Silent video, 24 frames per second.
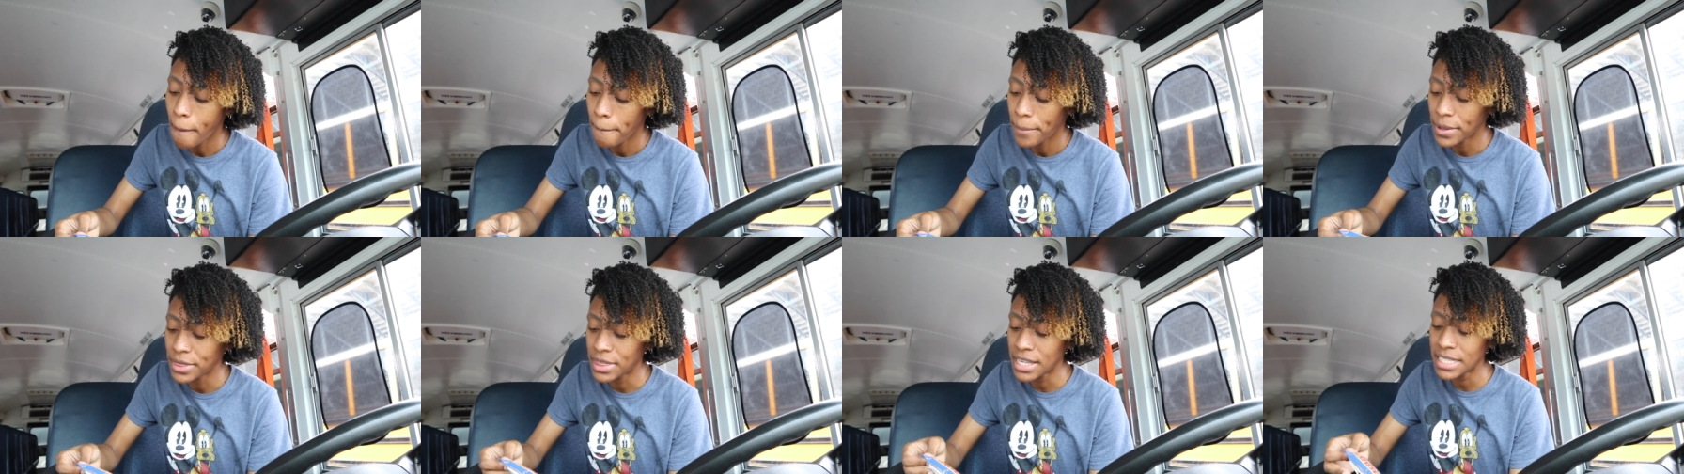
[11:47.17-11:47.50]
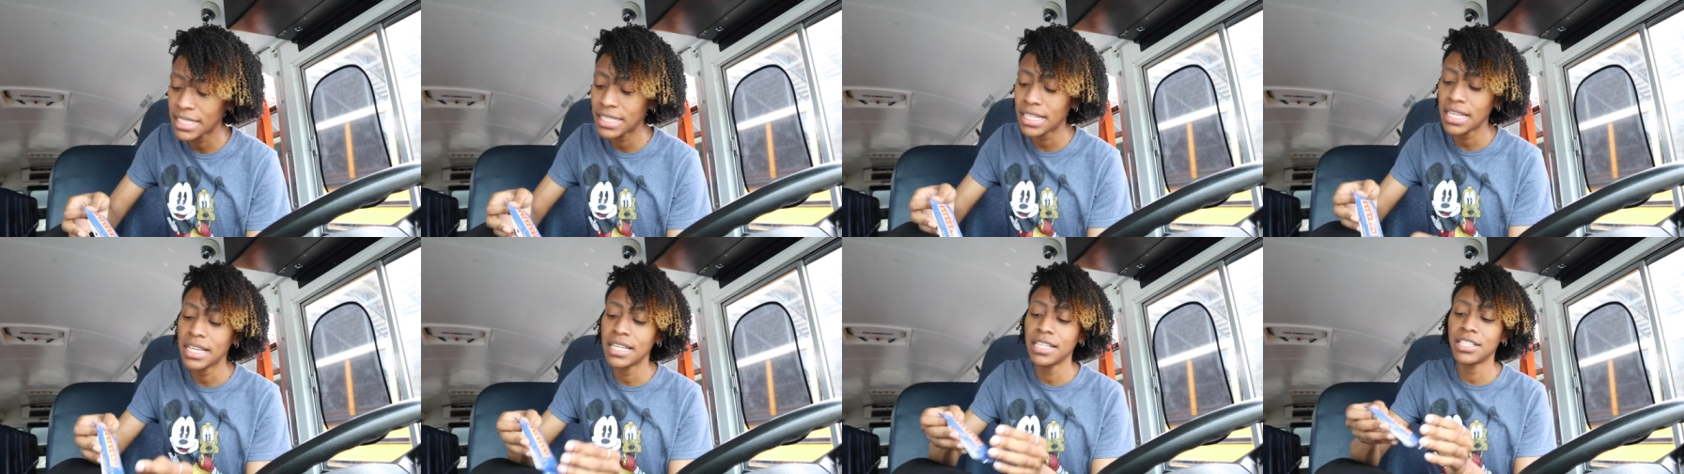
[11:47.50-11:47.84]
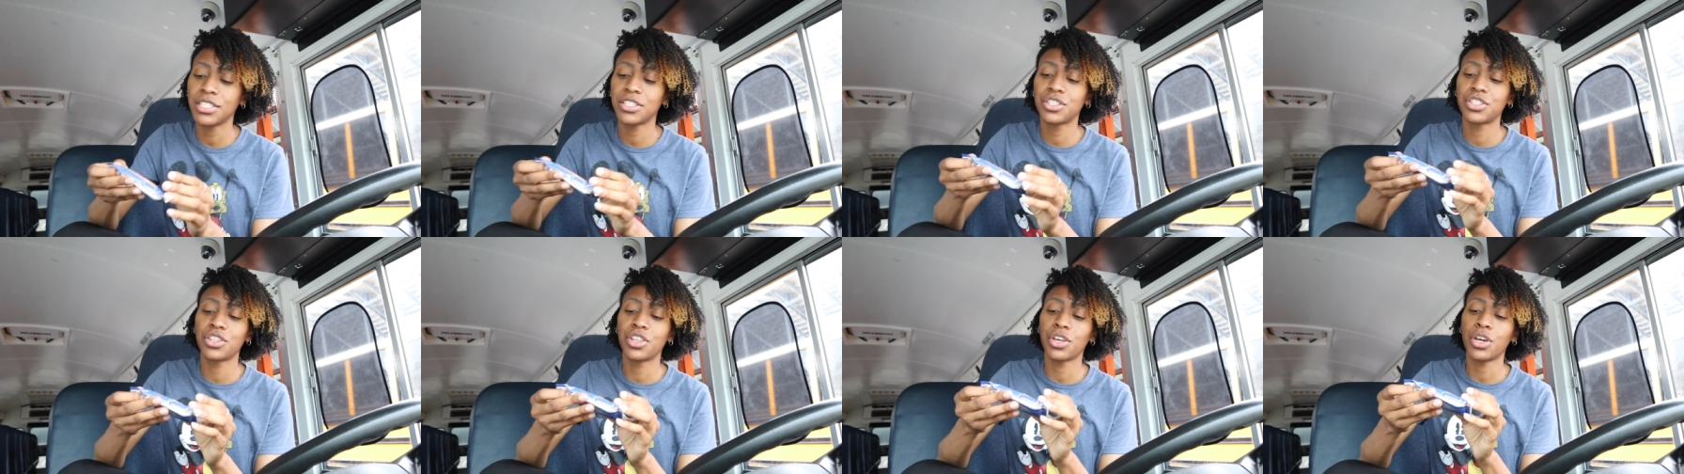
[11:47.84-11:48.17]
But this
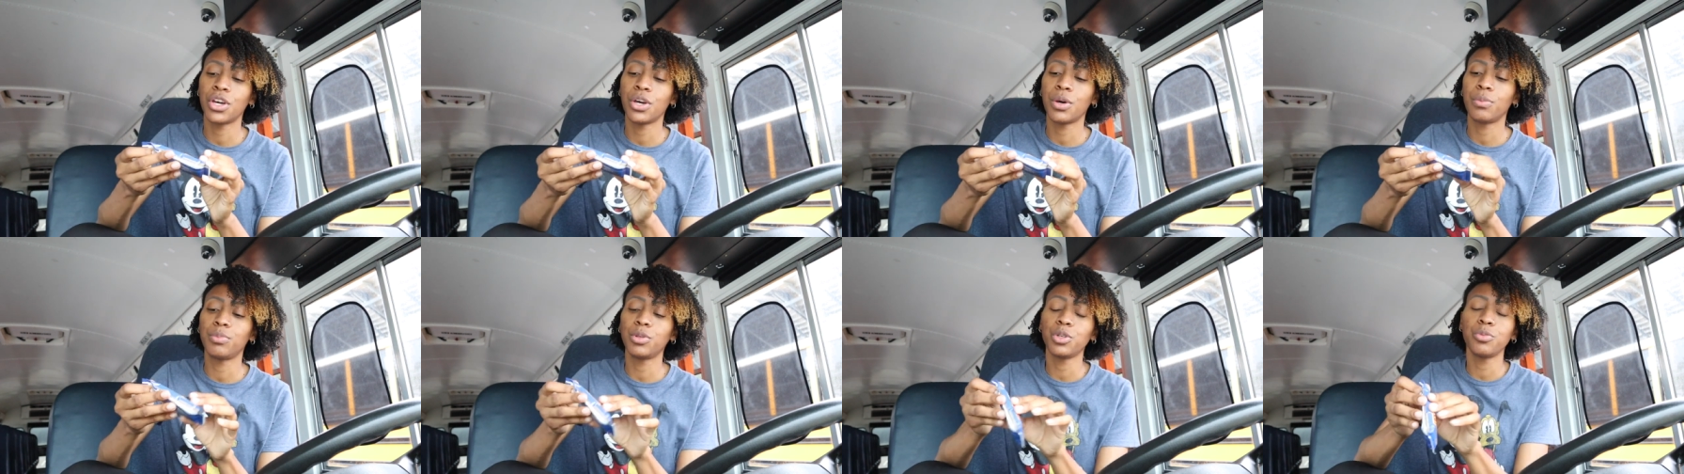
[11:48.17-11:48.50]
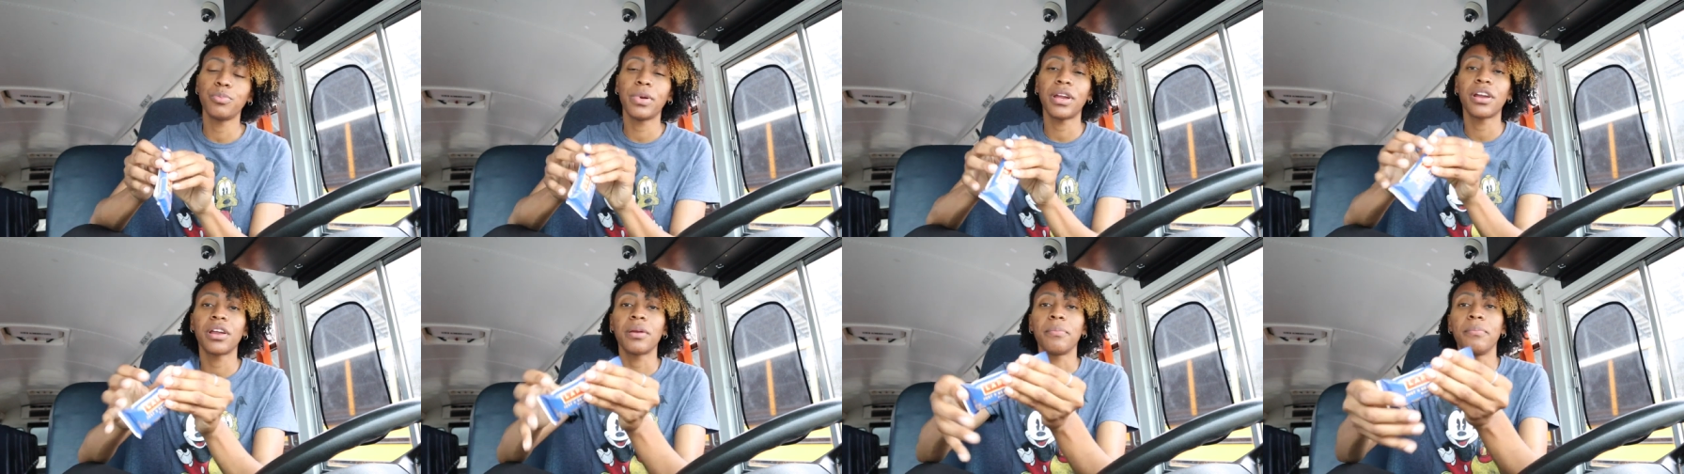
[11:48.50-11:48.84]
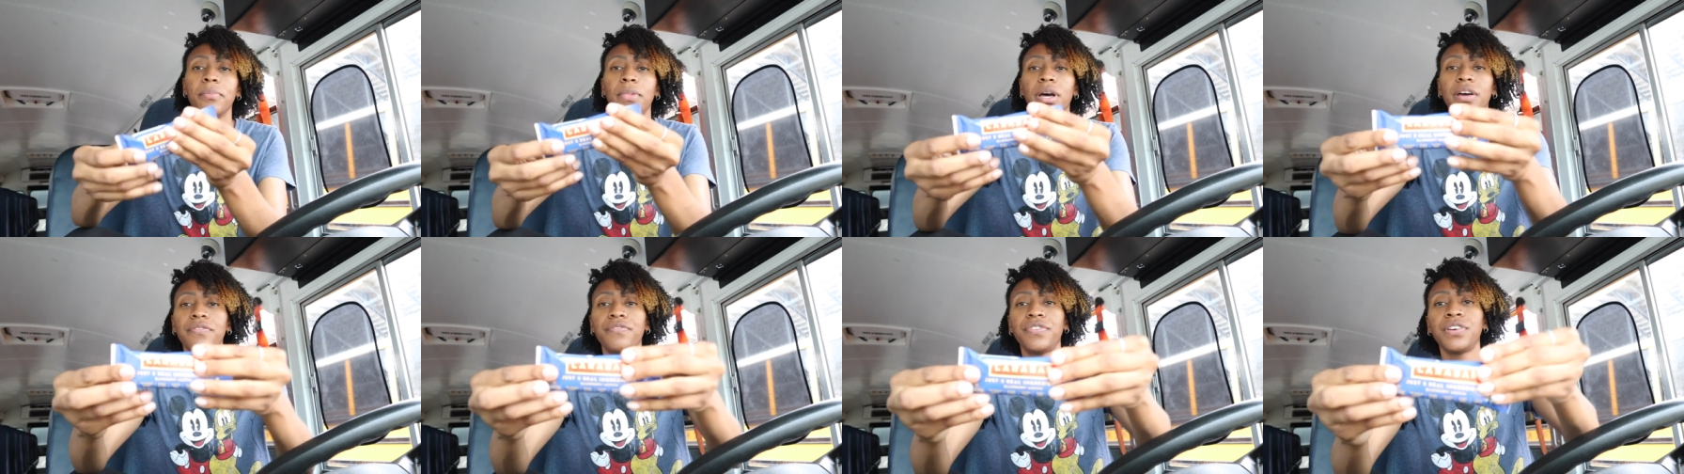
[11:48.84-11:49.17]
is the blueberry
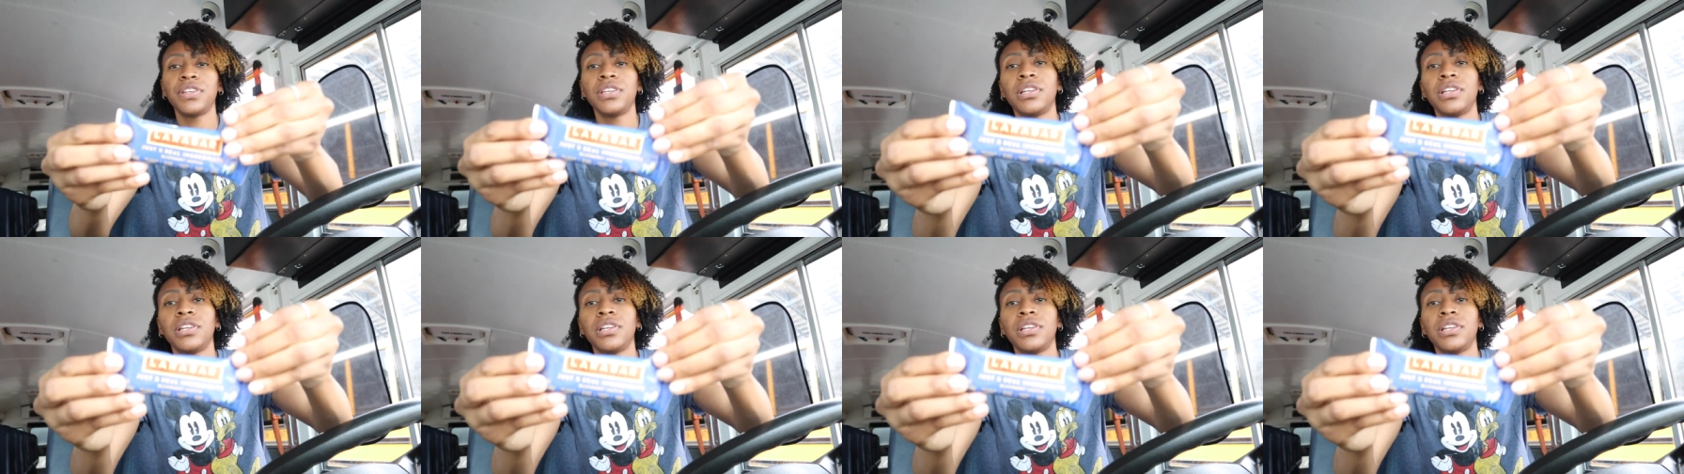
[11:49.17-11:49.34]
muffin